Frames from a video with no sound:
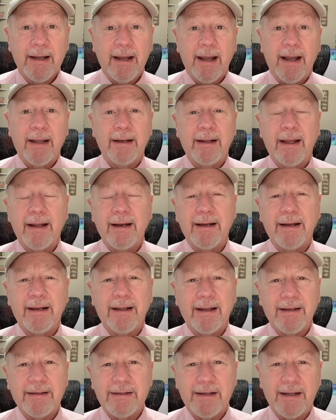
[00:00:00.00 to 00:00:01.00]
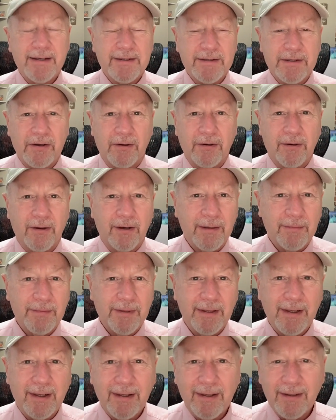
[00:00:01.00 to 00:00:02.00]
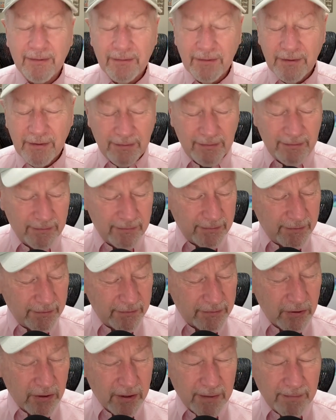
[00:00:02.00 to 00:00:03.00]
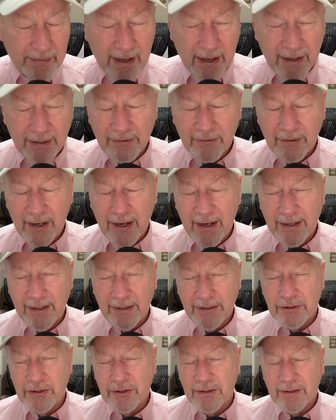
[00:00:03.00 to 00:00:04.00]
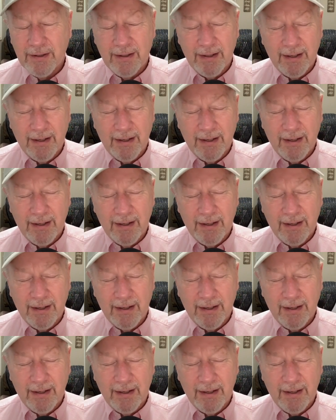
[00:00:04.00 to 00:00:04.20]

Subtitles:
And it's going on. I mean, you talk about your age